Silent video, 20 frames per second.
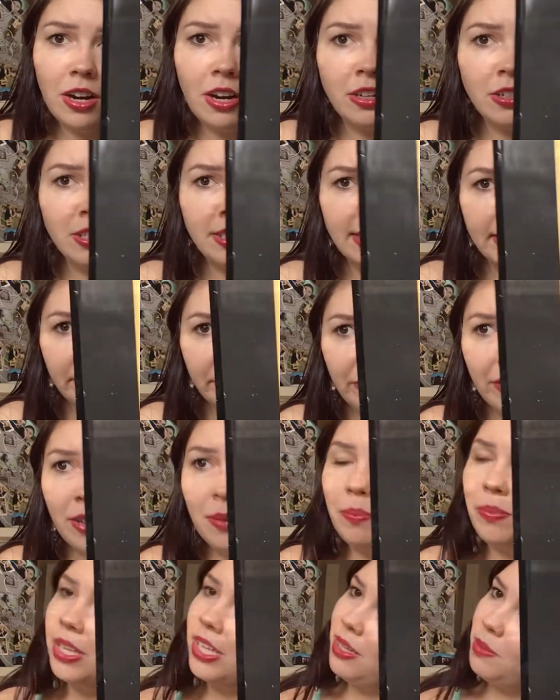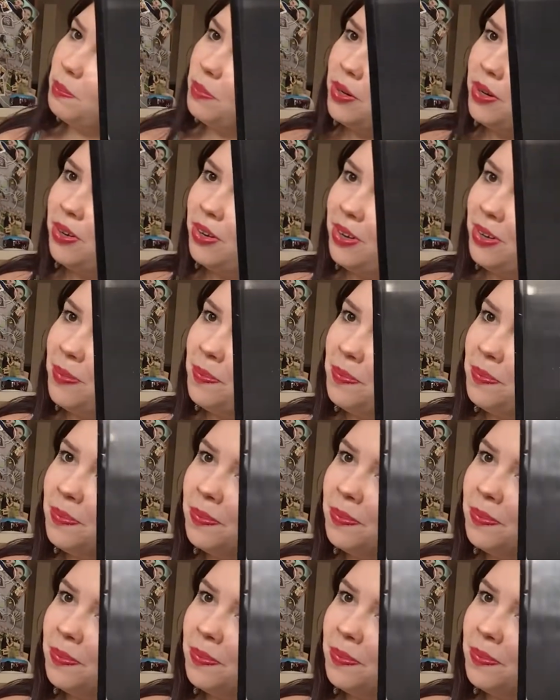are different people.